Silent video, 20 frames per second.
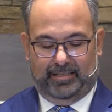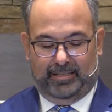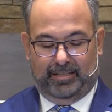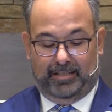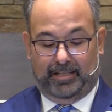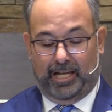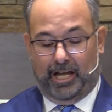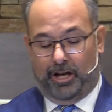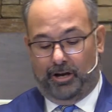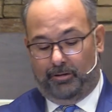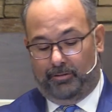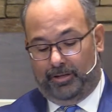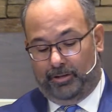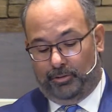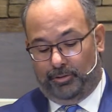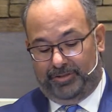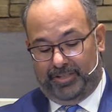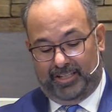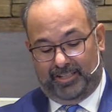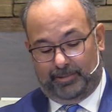Now, in
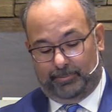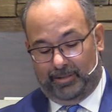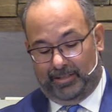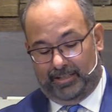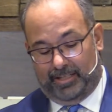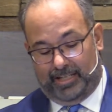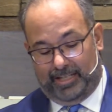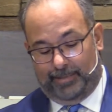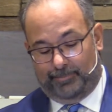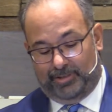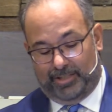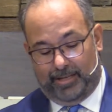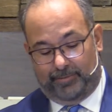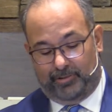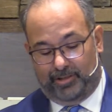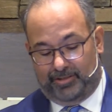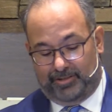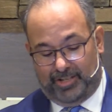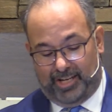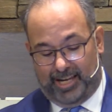Old Testament times,
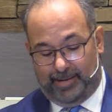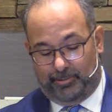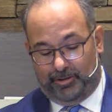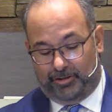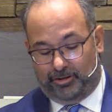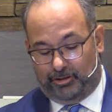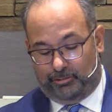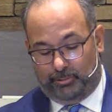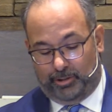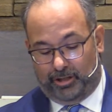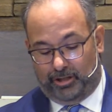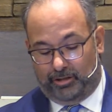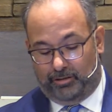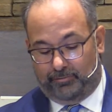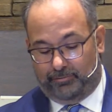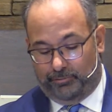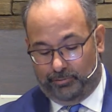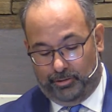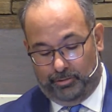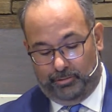every Sabbath,
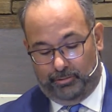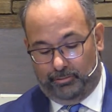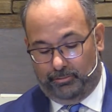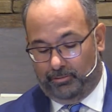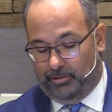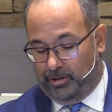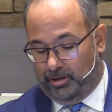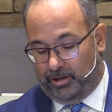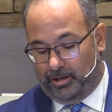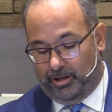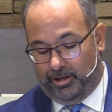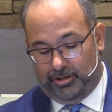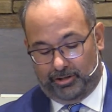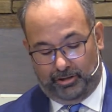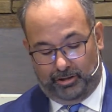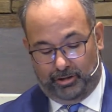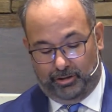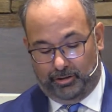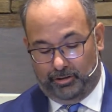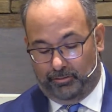12 new large
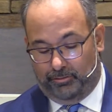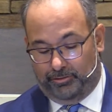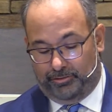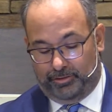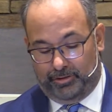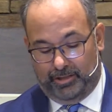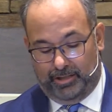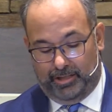loaves